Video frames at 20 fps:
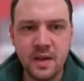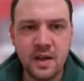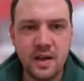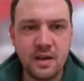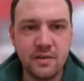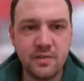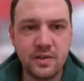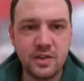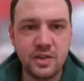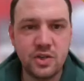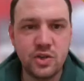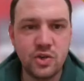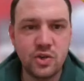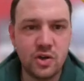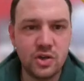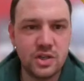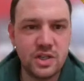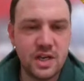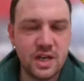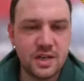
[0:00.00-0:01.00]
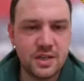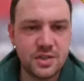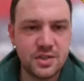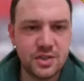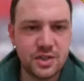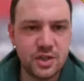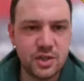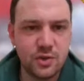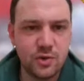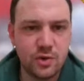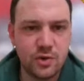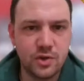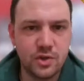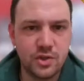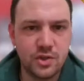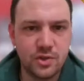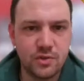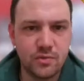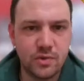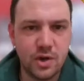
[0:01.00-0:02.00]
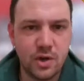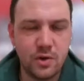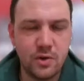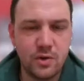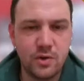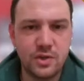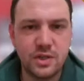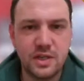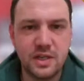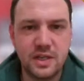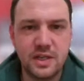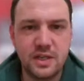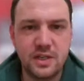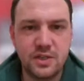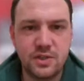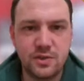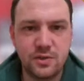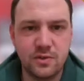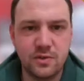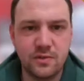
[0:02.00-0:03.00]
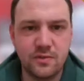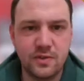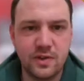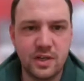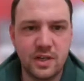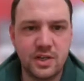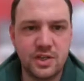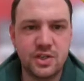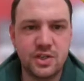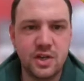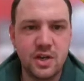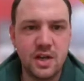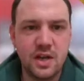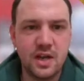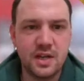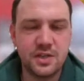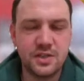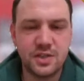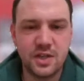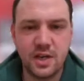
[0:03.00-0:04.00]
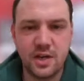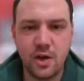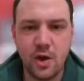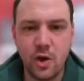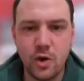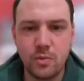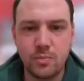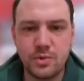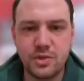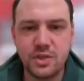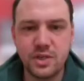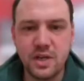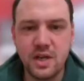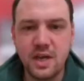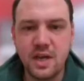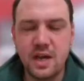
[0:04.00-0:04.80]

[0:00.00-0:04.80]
having not yet secured the road into the village as they'd hoped.